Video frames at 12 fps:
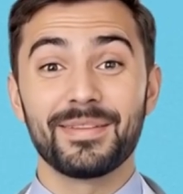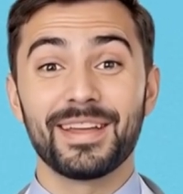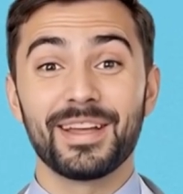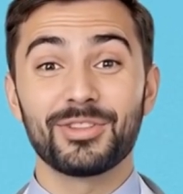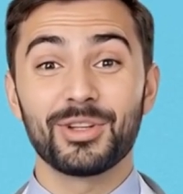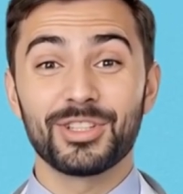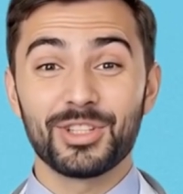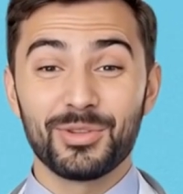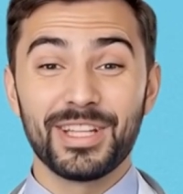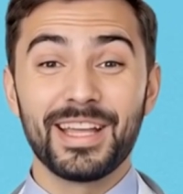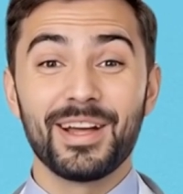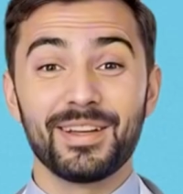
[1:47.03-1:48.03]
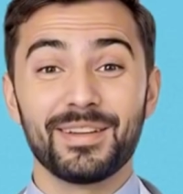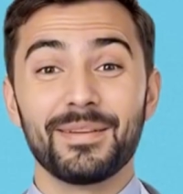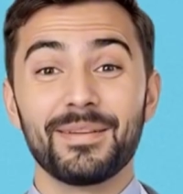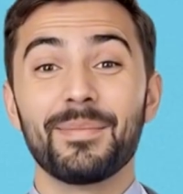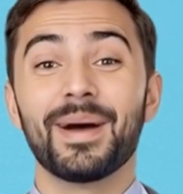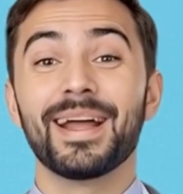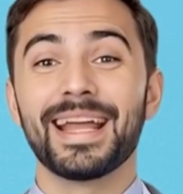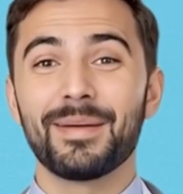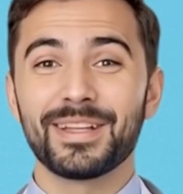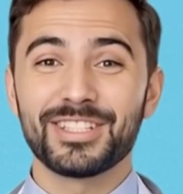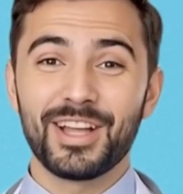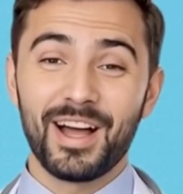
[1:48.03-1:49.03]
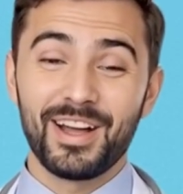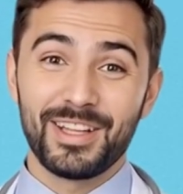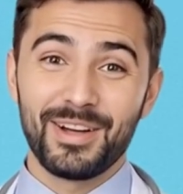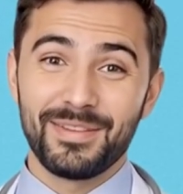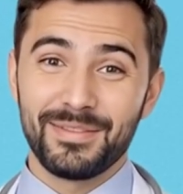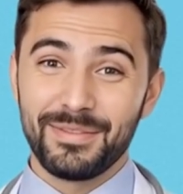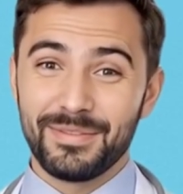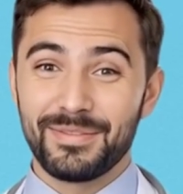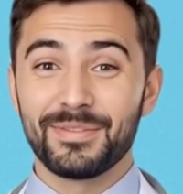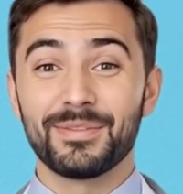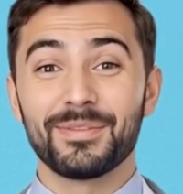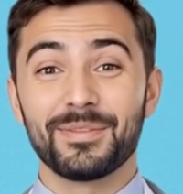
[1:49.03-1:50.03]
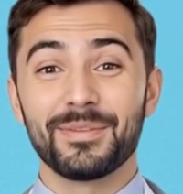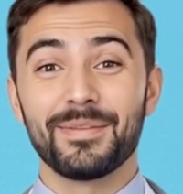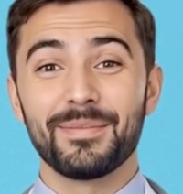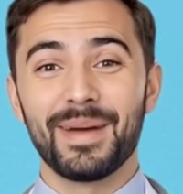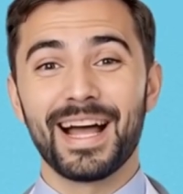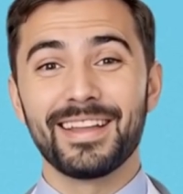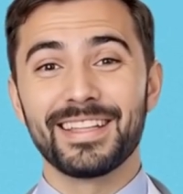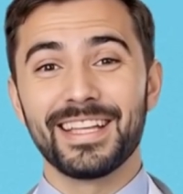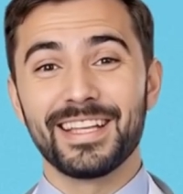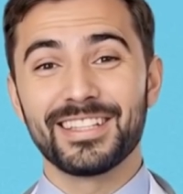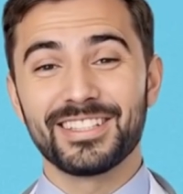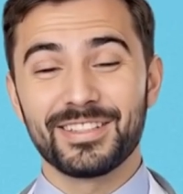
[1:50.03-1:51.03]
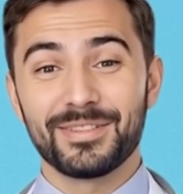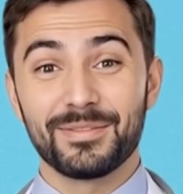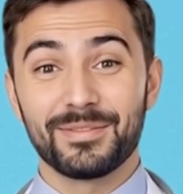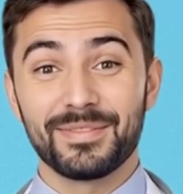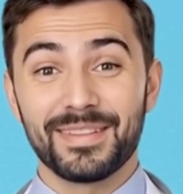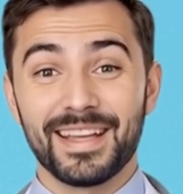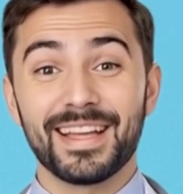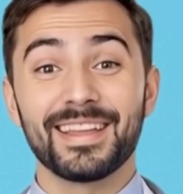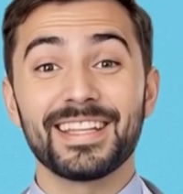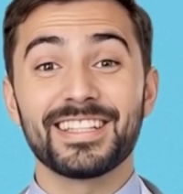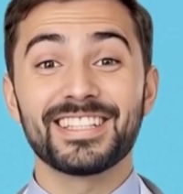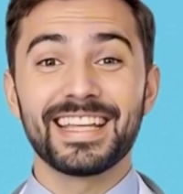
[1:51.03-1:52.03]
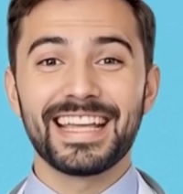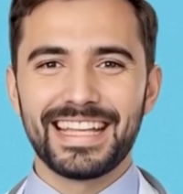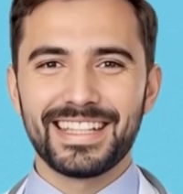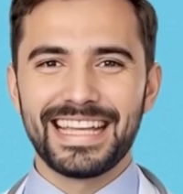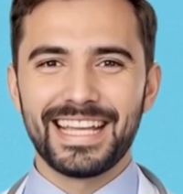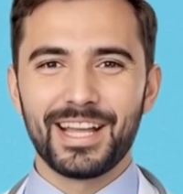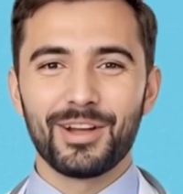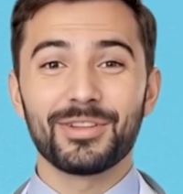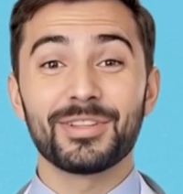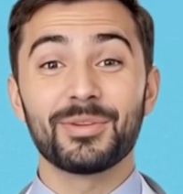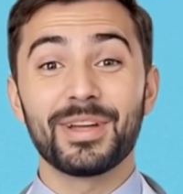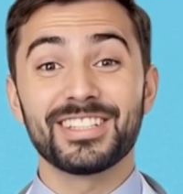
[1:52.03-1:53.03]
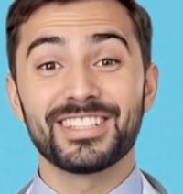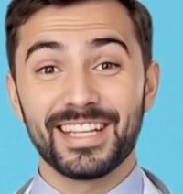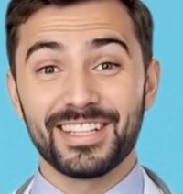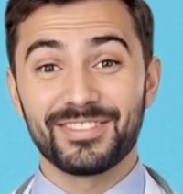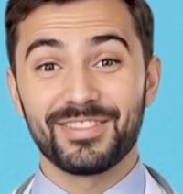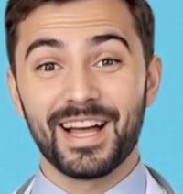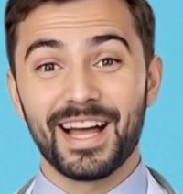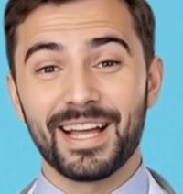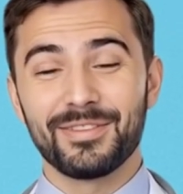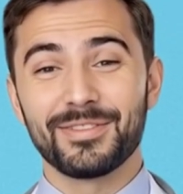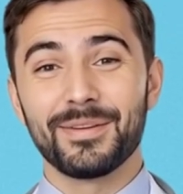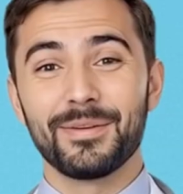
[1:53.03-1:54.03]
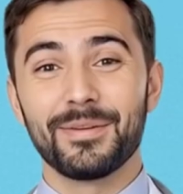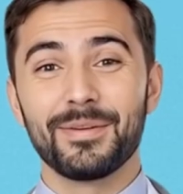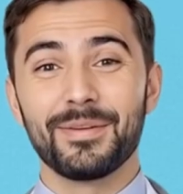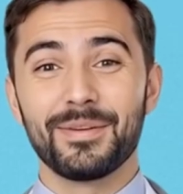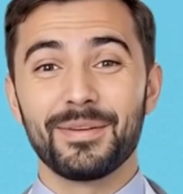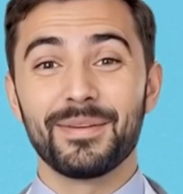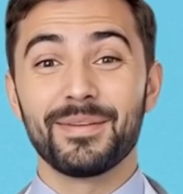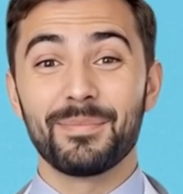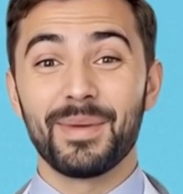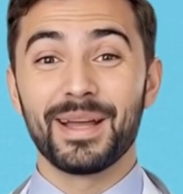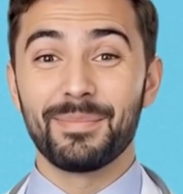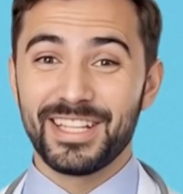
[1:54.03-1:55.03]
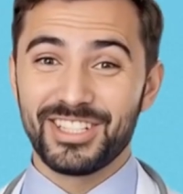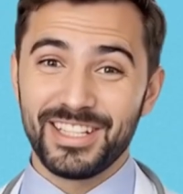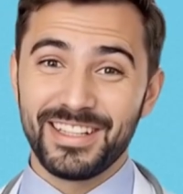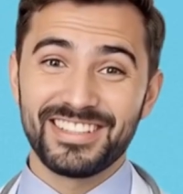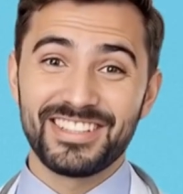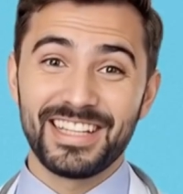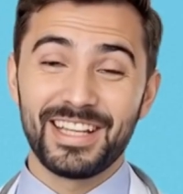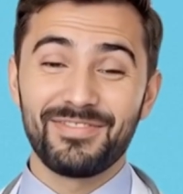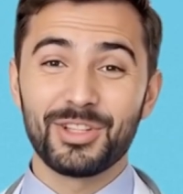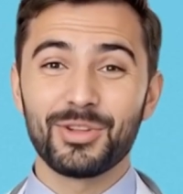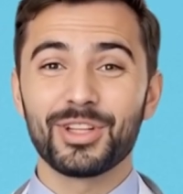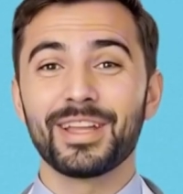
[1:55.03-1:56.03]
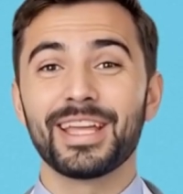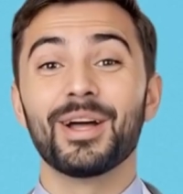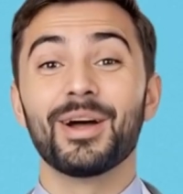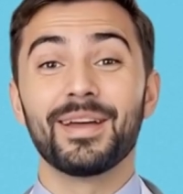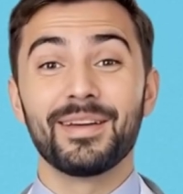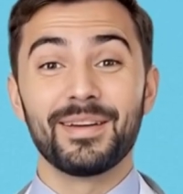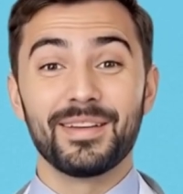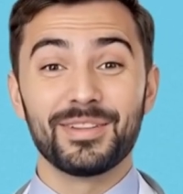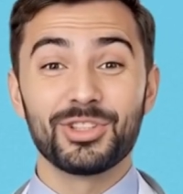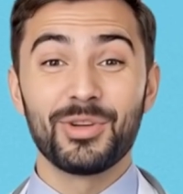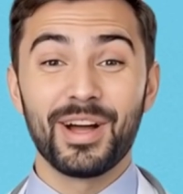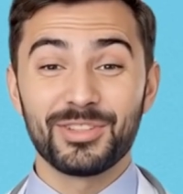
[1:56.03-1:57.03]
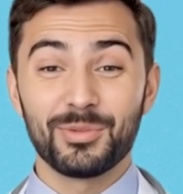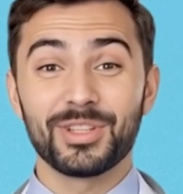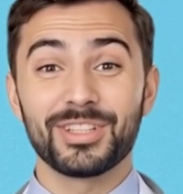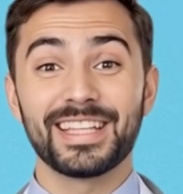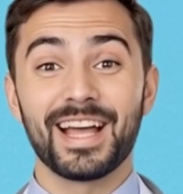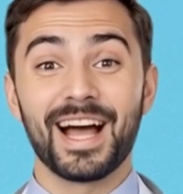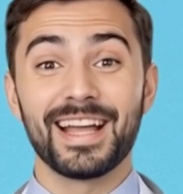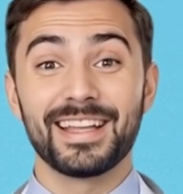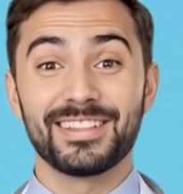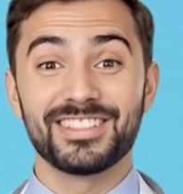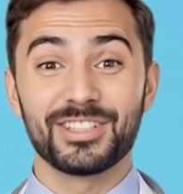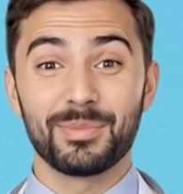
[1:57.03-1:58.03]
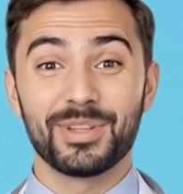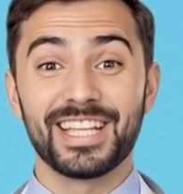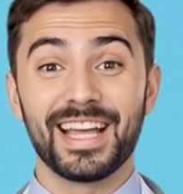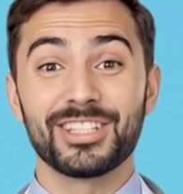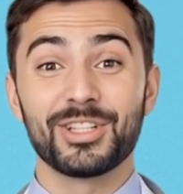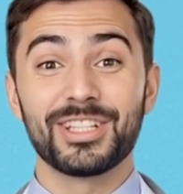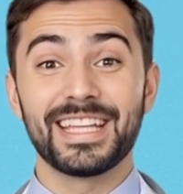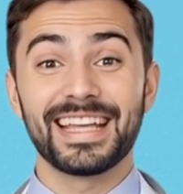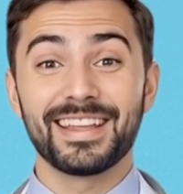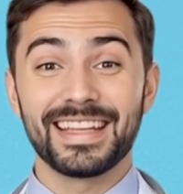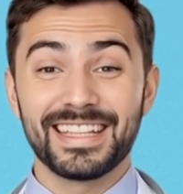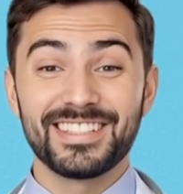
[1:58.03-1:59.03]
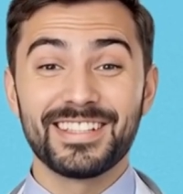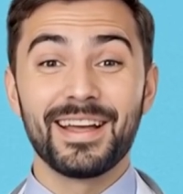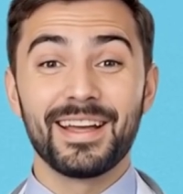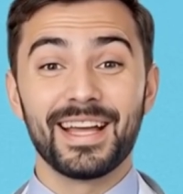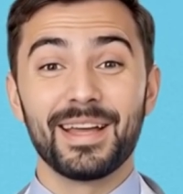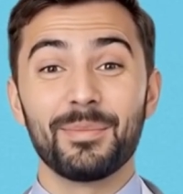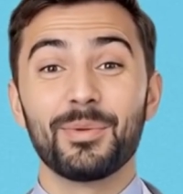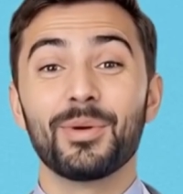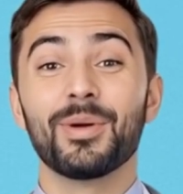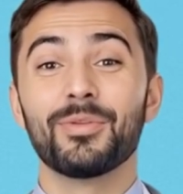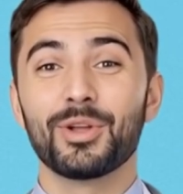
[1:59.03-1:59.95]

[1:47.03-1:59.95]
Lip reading: If you're new here, my name is Dr. Mattheus, and this is Kidney Health 365. My mission is to give you clear, trustworthy guidance to protect your kidneys and improve